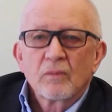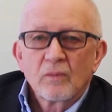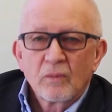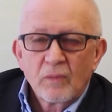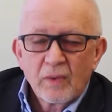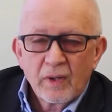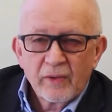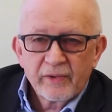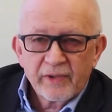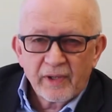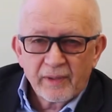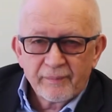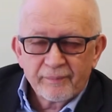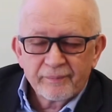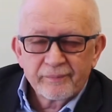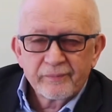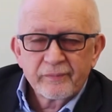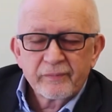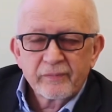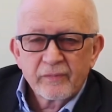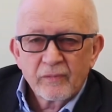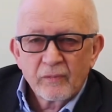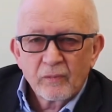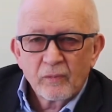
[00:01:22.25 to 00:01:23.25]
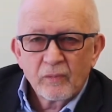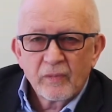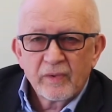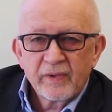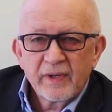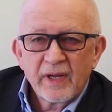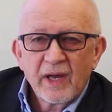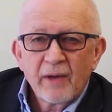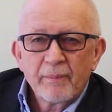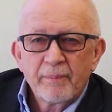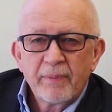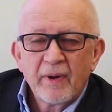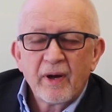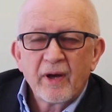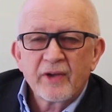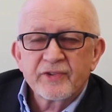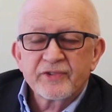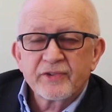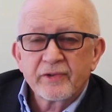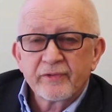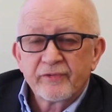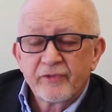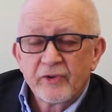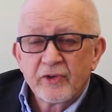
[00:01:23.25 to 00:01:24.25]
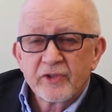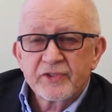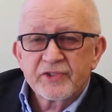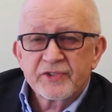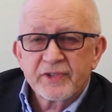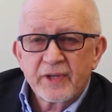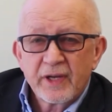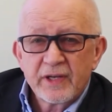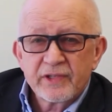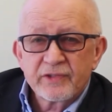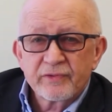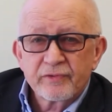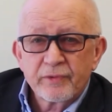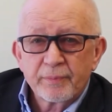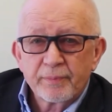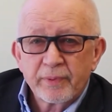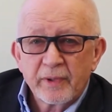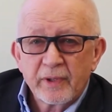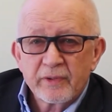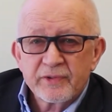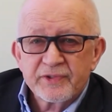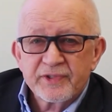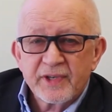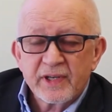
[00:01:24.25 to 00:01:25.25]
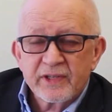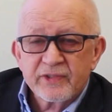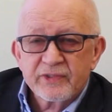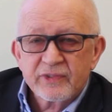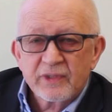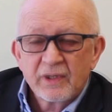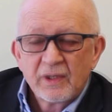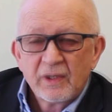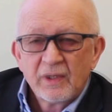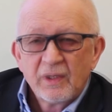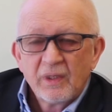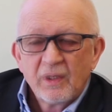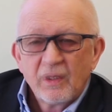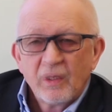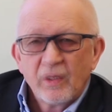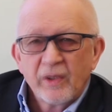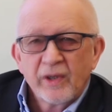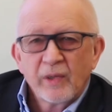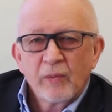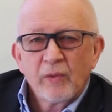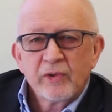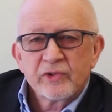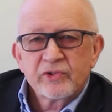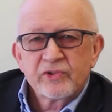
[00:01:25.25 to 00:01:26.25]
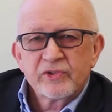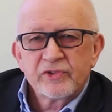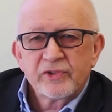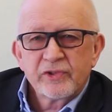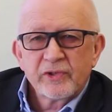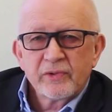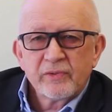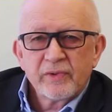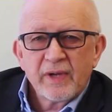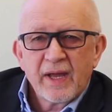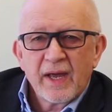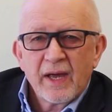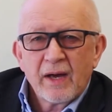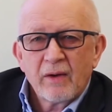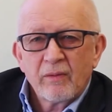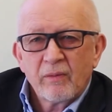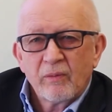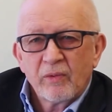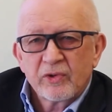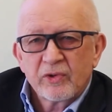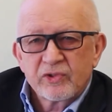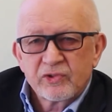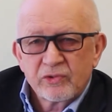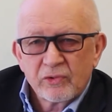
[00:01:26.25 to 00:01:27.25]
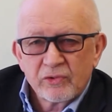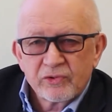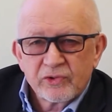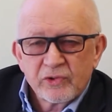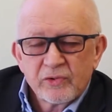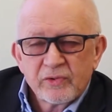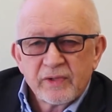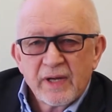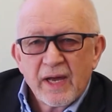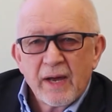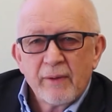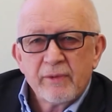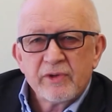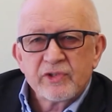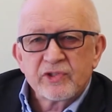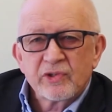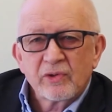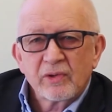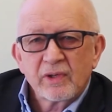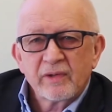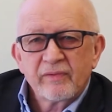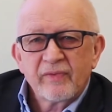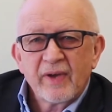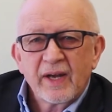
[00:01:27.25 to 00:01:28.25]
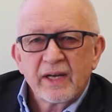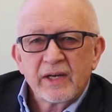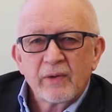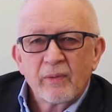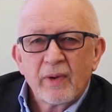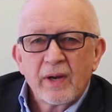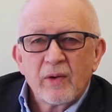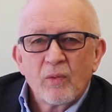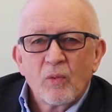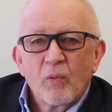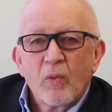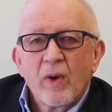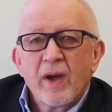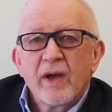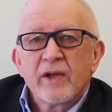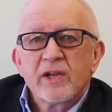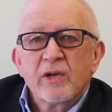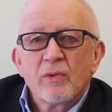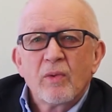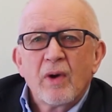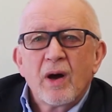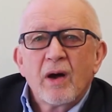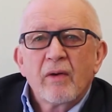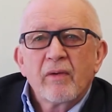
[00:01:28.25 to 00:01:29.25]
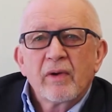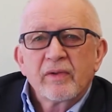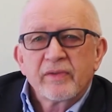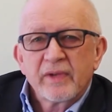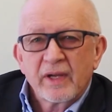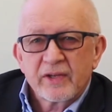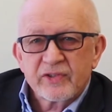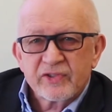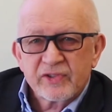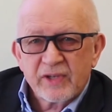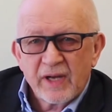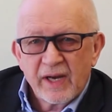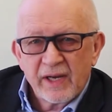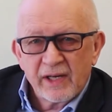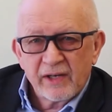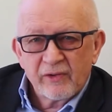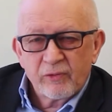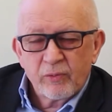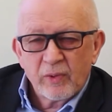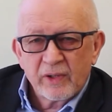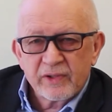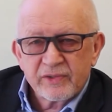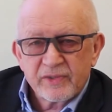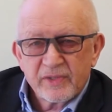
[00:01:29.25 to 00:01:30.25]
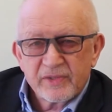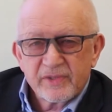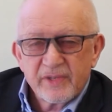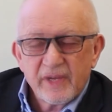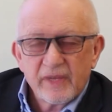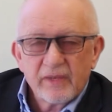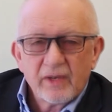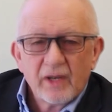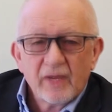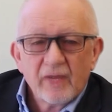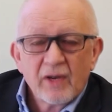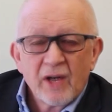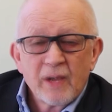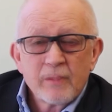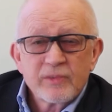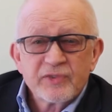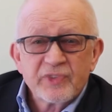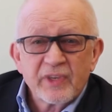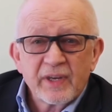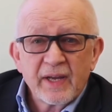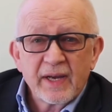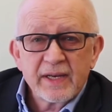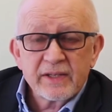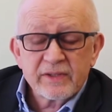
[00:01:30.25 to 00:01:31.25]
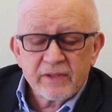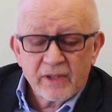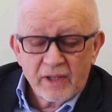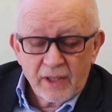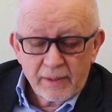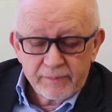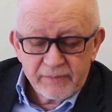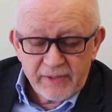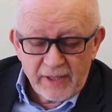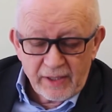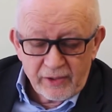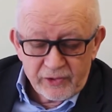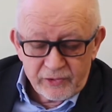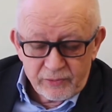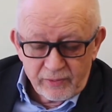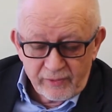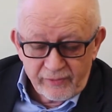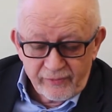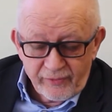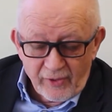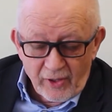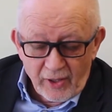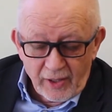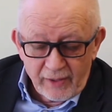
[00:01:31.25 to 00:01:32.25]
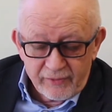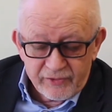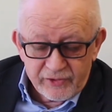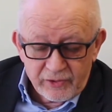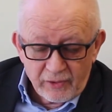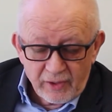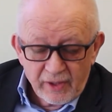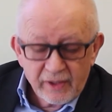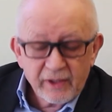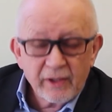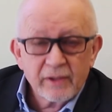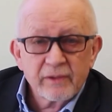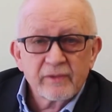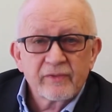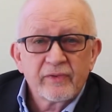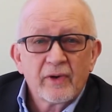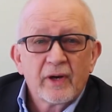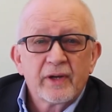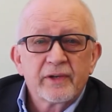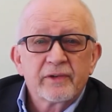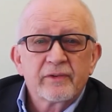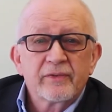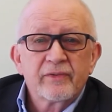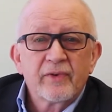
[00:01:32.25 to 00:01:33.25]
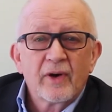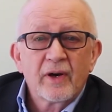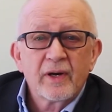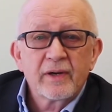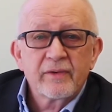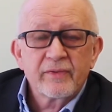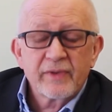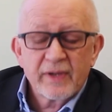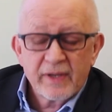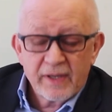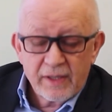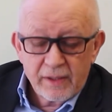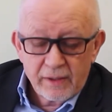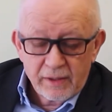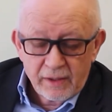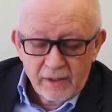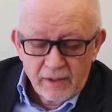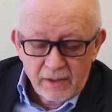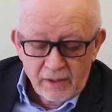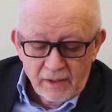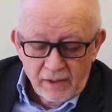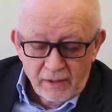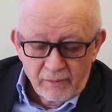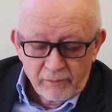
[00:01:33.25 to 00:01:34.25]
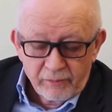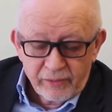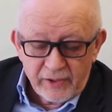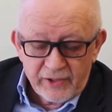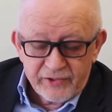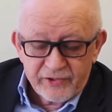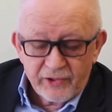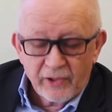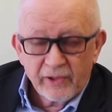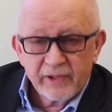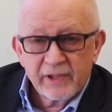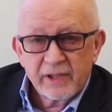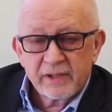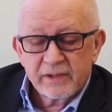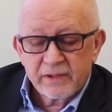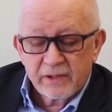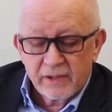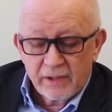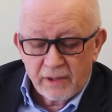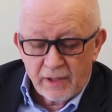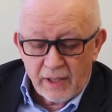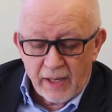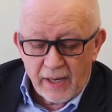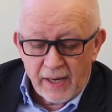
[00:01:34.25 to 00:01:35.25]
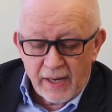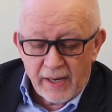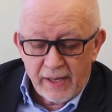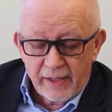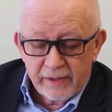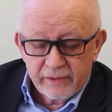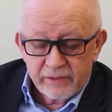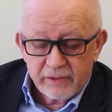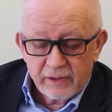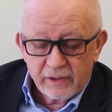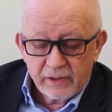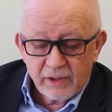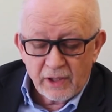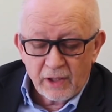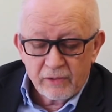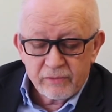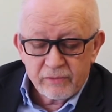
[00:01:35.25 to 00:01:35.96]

Well done. We're now past the first stage of the process. What I want you to do now, what you'll do now is you'll evaluate where you are on that scale of 1 to 10. Well, I was an 8 and I'm down to a 5, so I'm going to find a 5 there, press on it and go